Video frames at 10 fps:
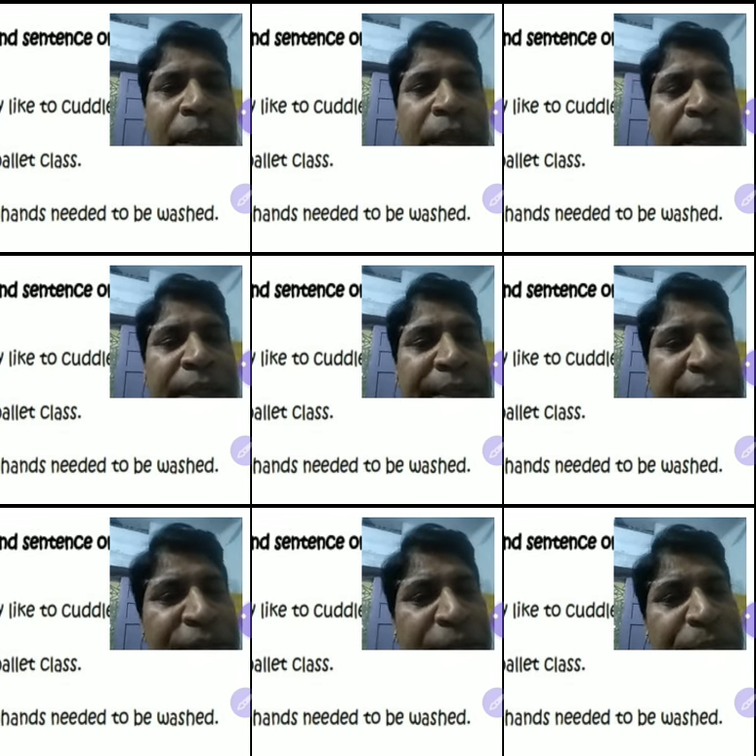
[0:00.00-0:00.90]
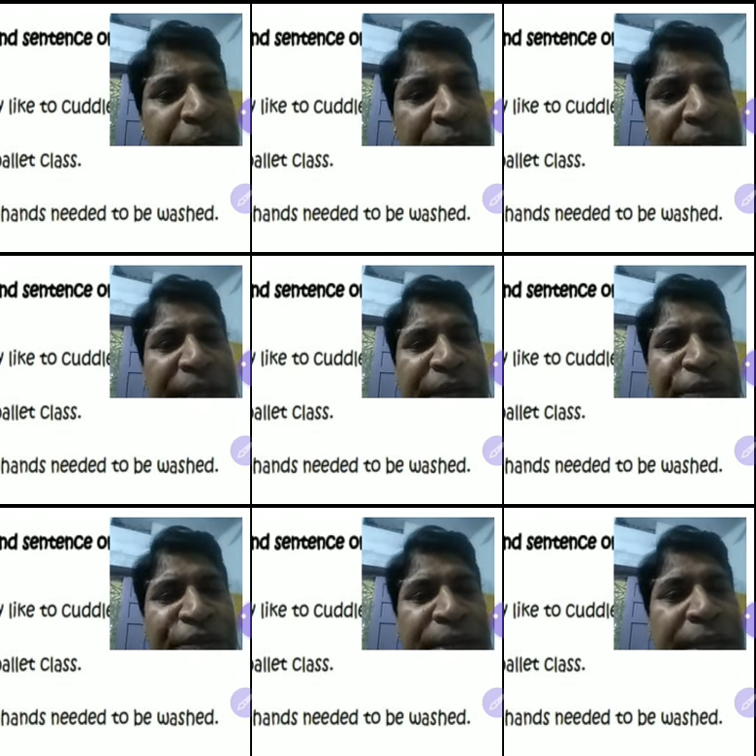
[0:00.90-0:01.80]
And then the predicates
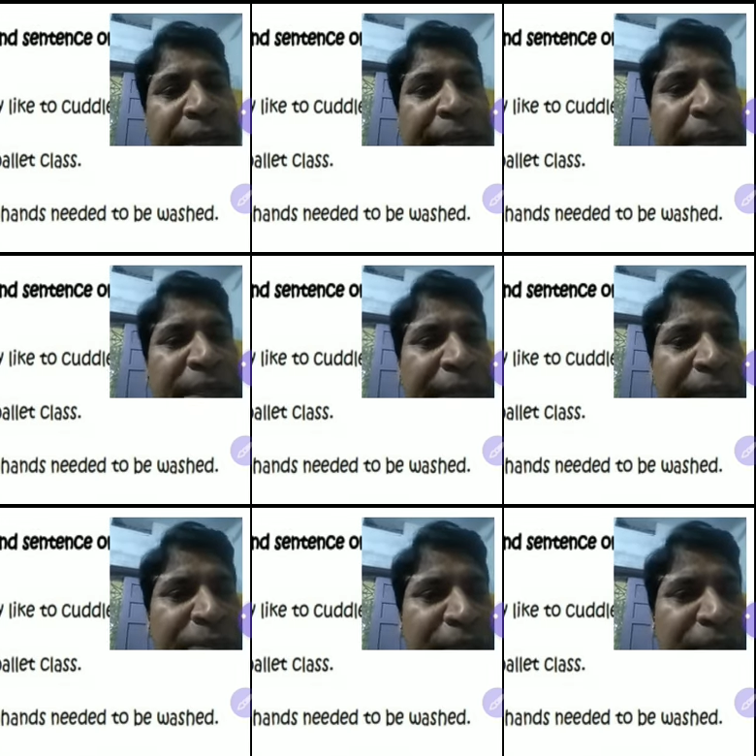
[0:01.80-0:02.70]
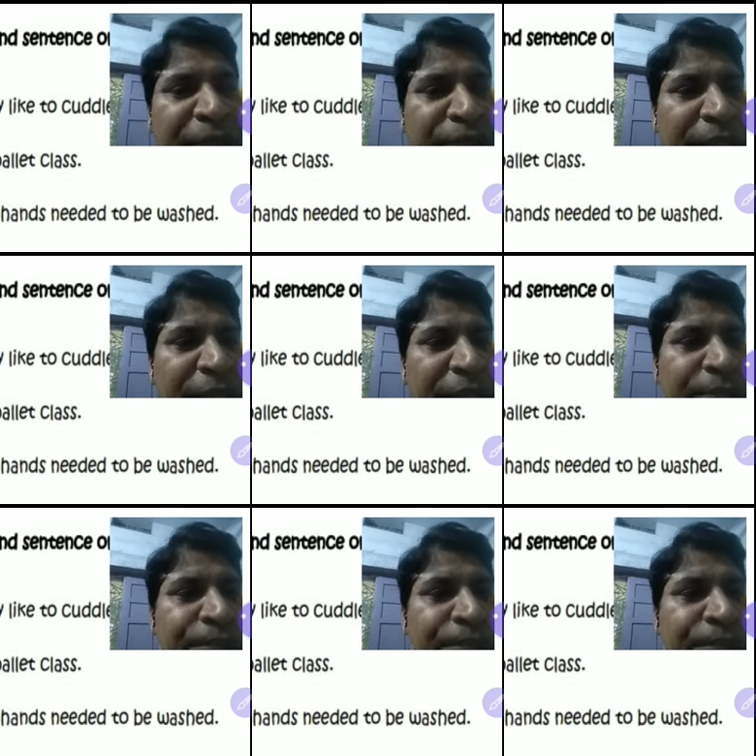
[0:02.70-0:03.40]
can have rainy weather